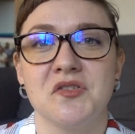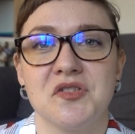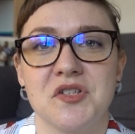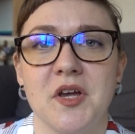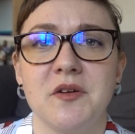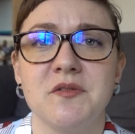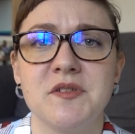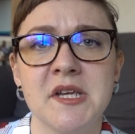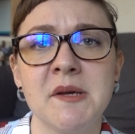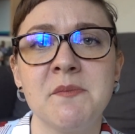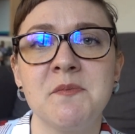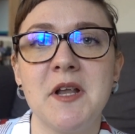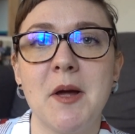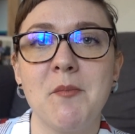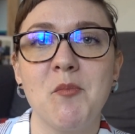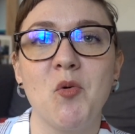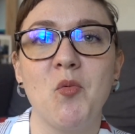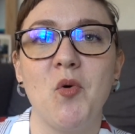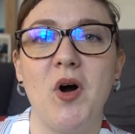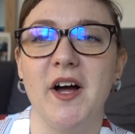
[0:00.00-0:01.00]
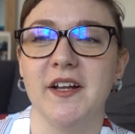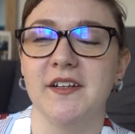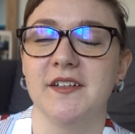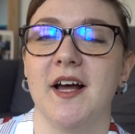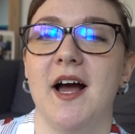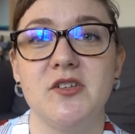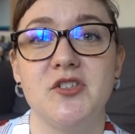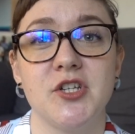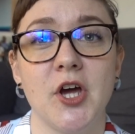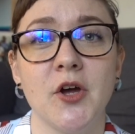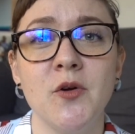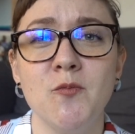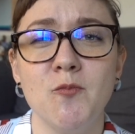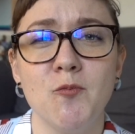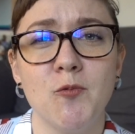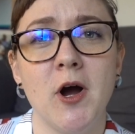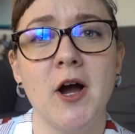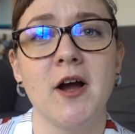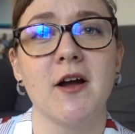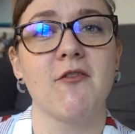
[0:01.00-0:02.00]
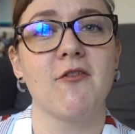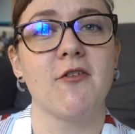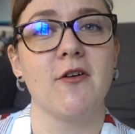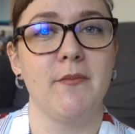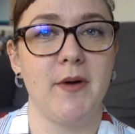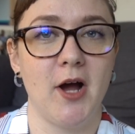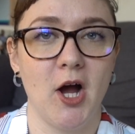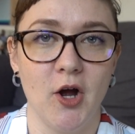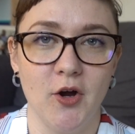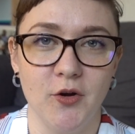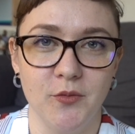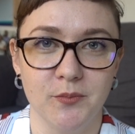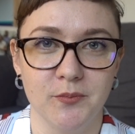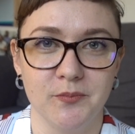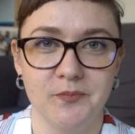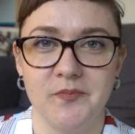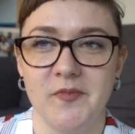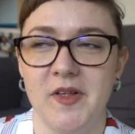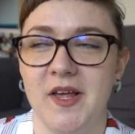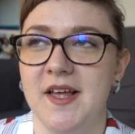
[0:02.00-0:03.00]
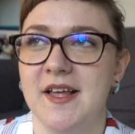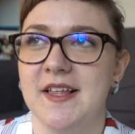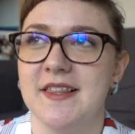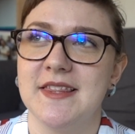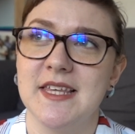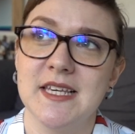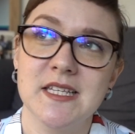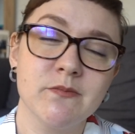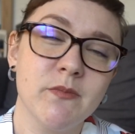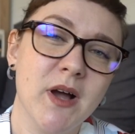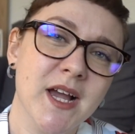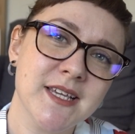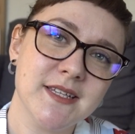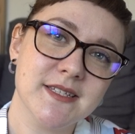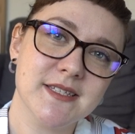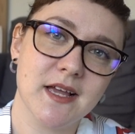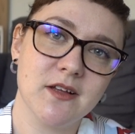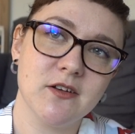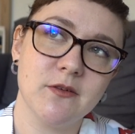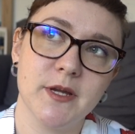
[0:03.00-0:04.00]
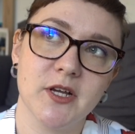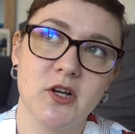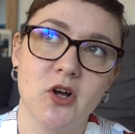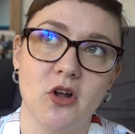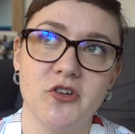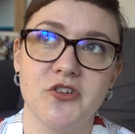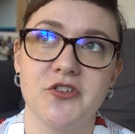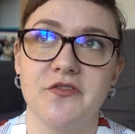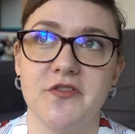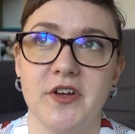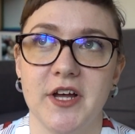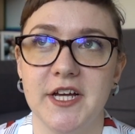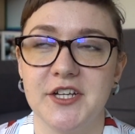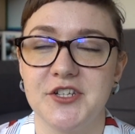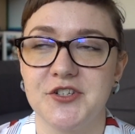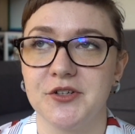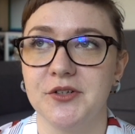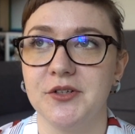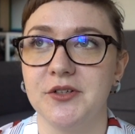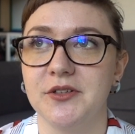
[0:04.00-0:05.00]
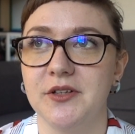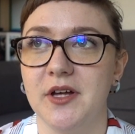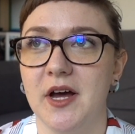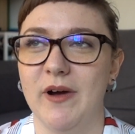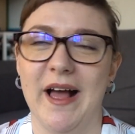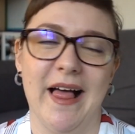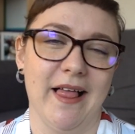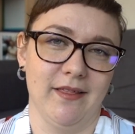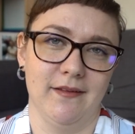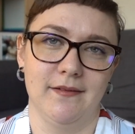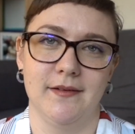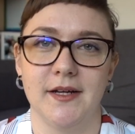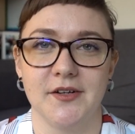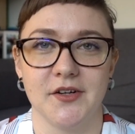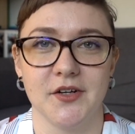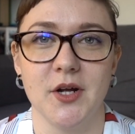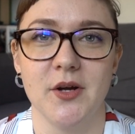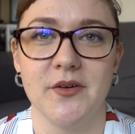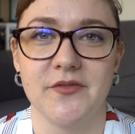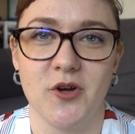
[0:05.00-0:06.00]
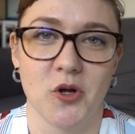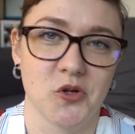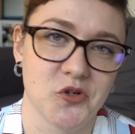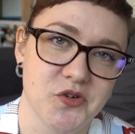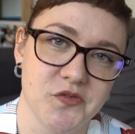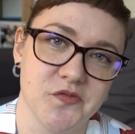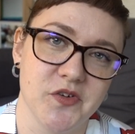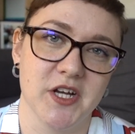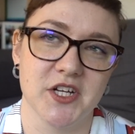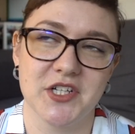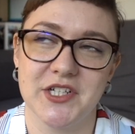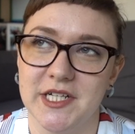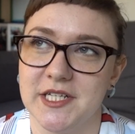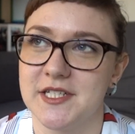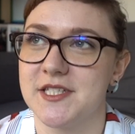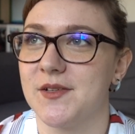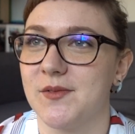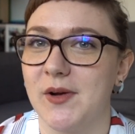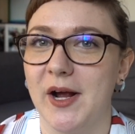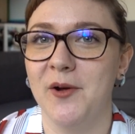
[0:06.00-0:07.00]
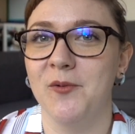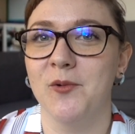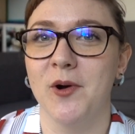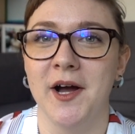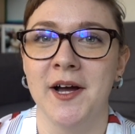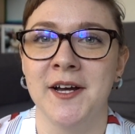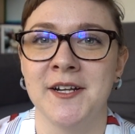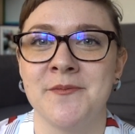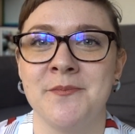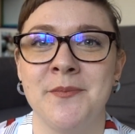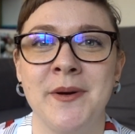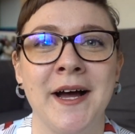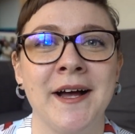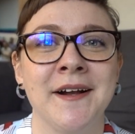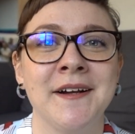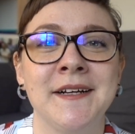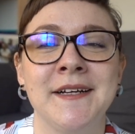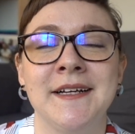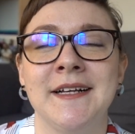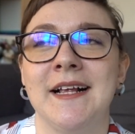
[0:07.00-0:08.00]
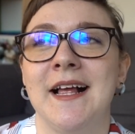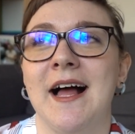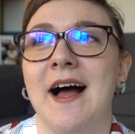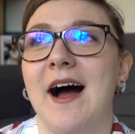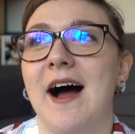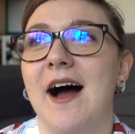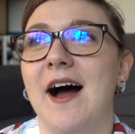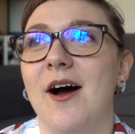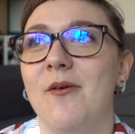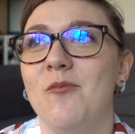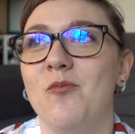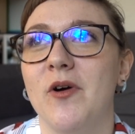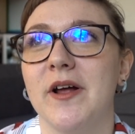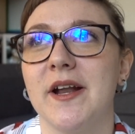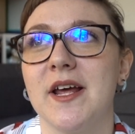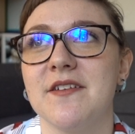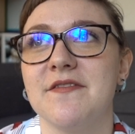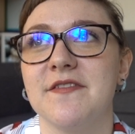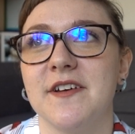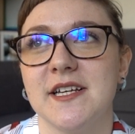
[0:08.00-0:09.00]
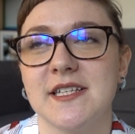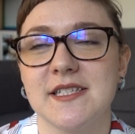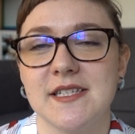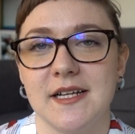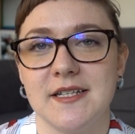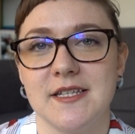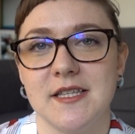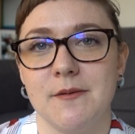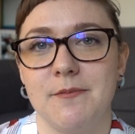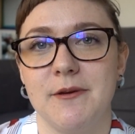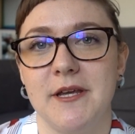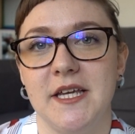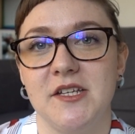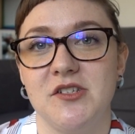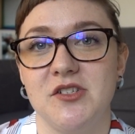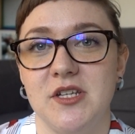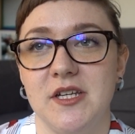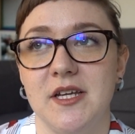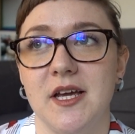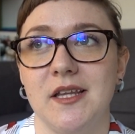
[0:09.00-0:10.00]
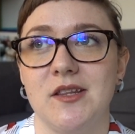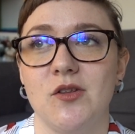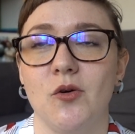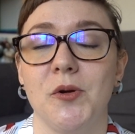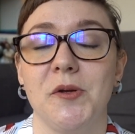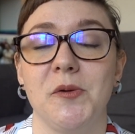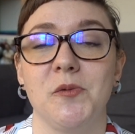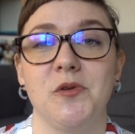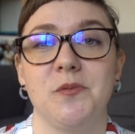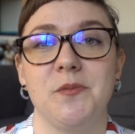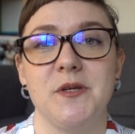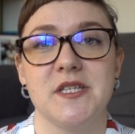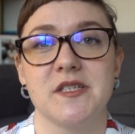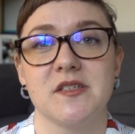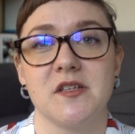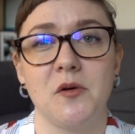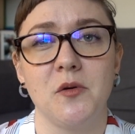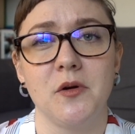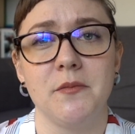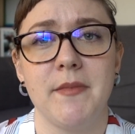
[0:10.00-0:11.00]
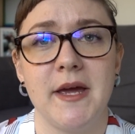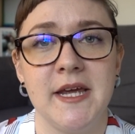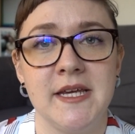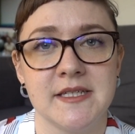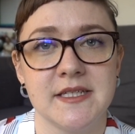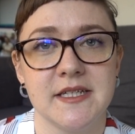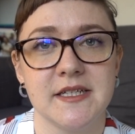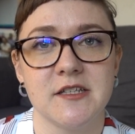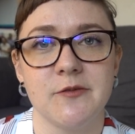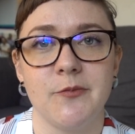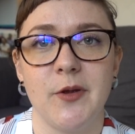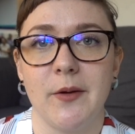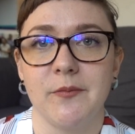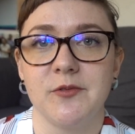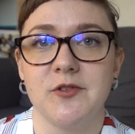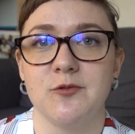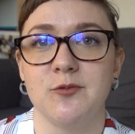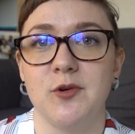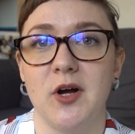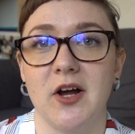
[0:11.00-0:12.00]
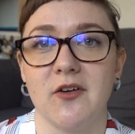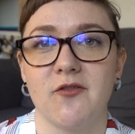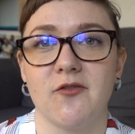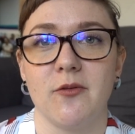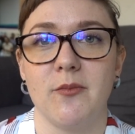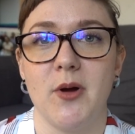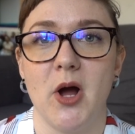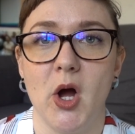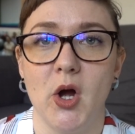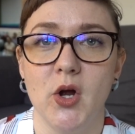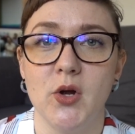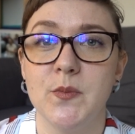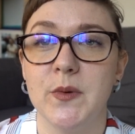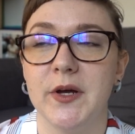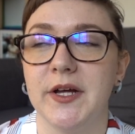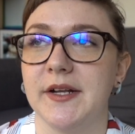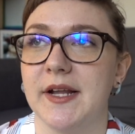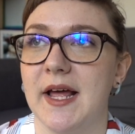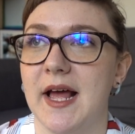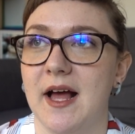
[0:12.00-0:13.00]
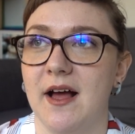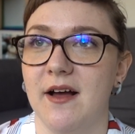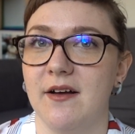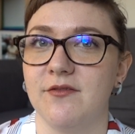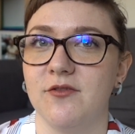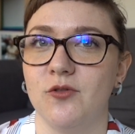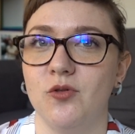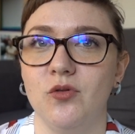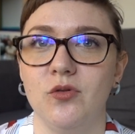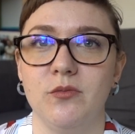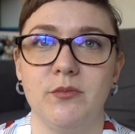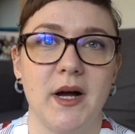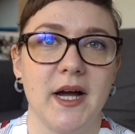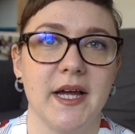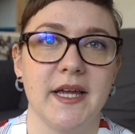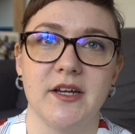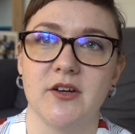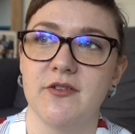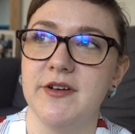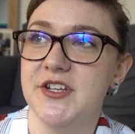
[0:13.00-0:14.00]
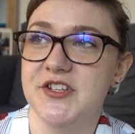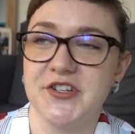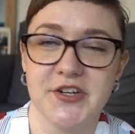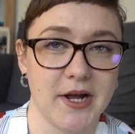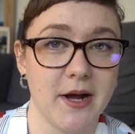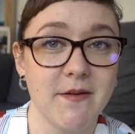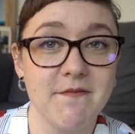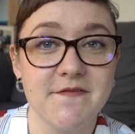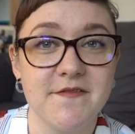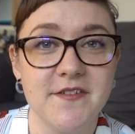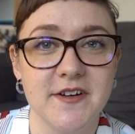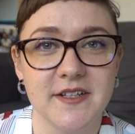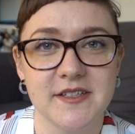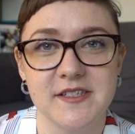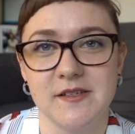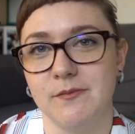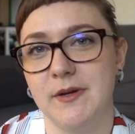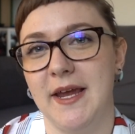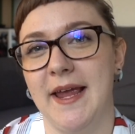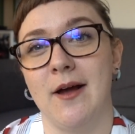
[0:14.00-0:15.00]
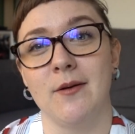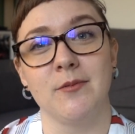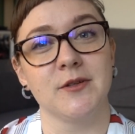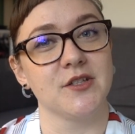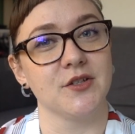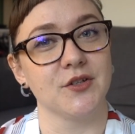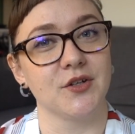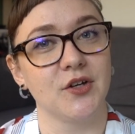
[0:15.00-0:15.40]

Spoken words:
So tip number 1, don't work from home. This might sound a bit controversial. Well, I don't know if controversial is the right word, but when I first started the PhD, I thought it would be so amazing to be able to work from home and have all my creature comforts and be able to